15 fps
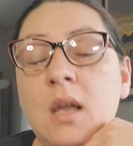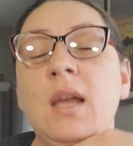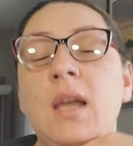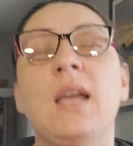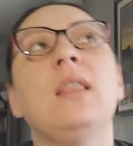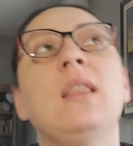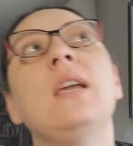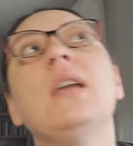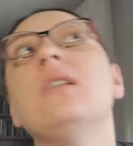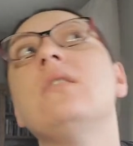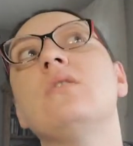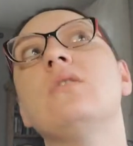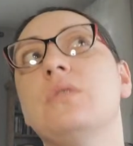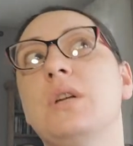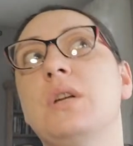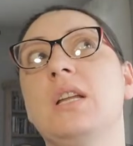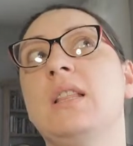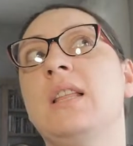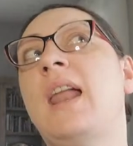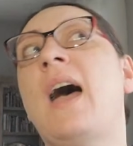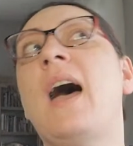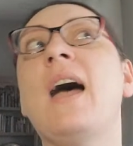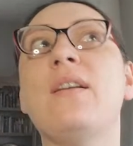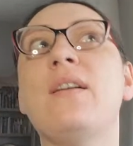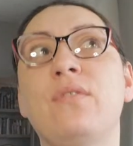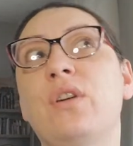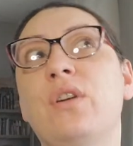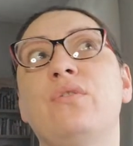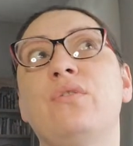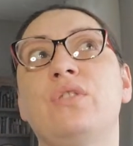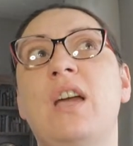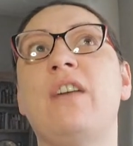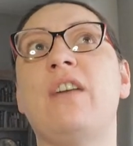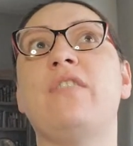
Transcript: In the history that I've known Jeff,